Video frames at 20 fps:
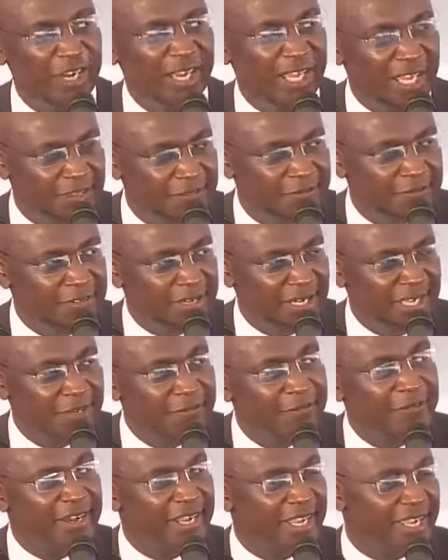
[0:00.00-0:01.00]
for
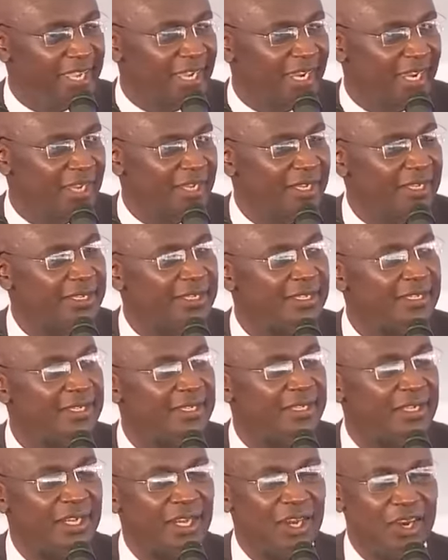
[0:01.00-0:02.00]
every year,
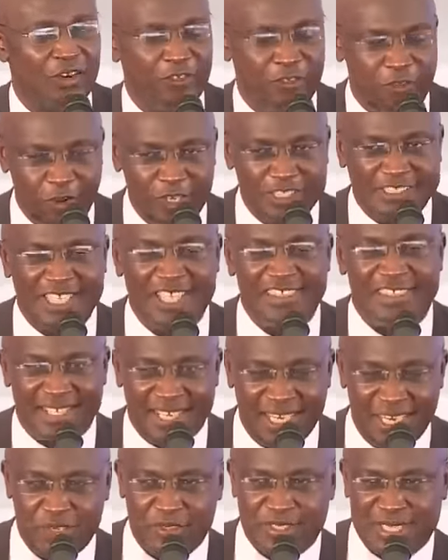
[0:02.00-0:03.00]

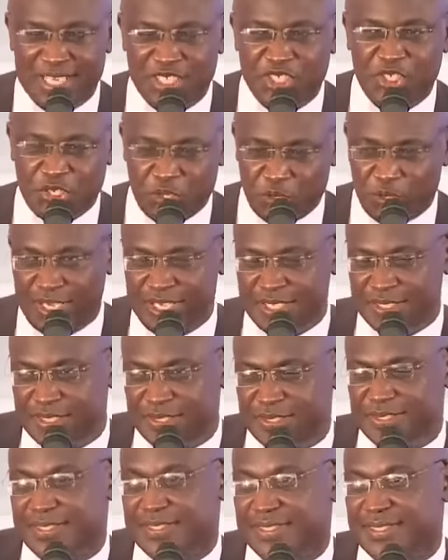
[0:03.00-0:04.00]
40,000
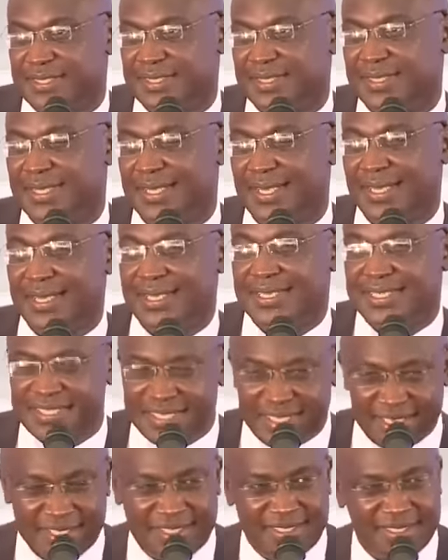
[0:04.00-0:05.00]
students
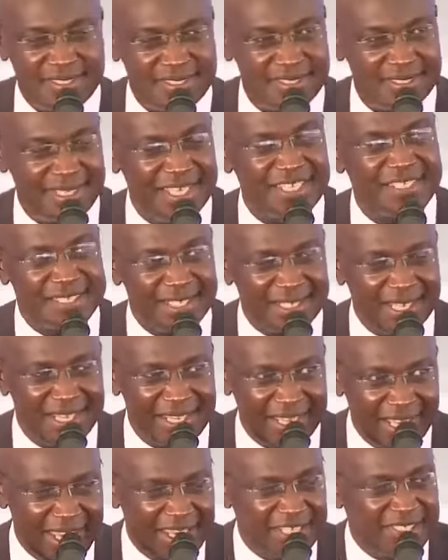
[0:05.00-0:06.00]
sit the
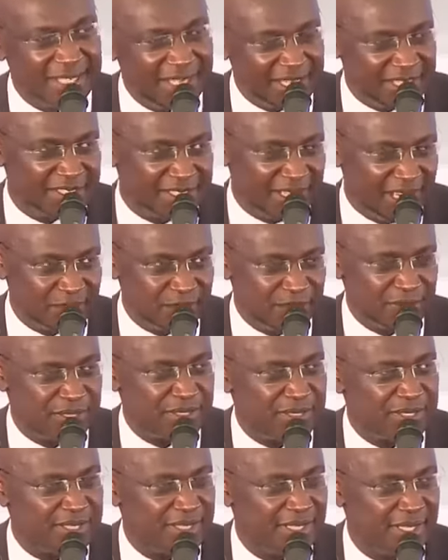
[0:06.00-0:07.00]
Standard 8
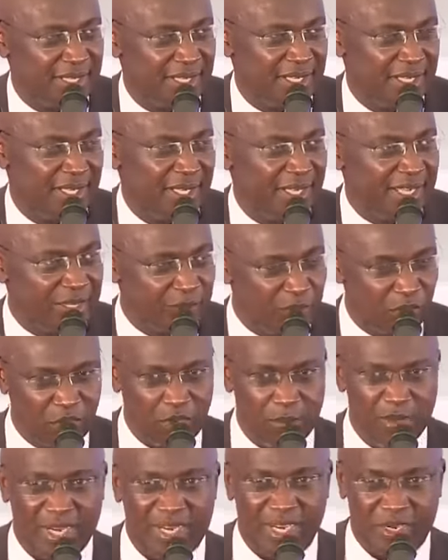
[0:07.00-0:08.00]
exams in
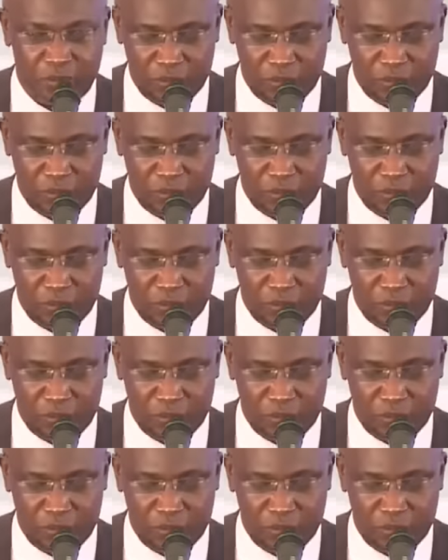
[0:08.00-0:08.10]
Bungoma